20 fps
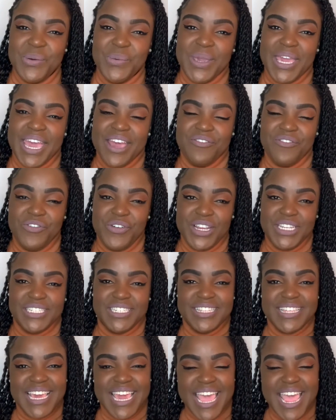we have
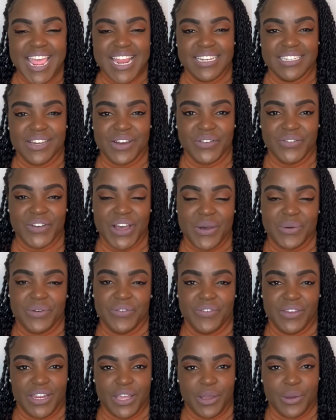reached the end of our
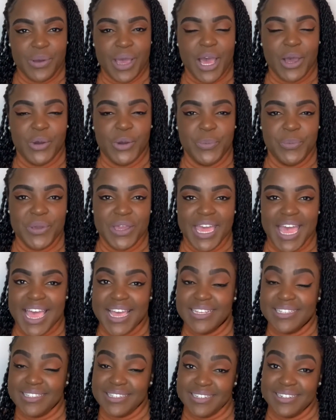video. I hope you
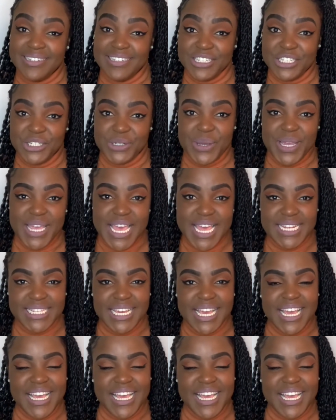guys did enjoy it.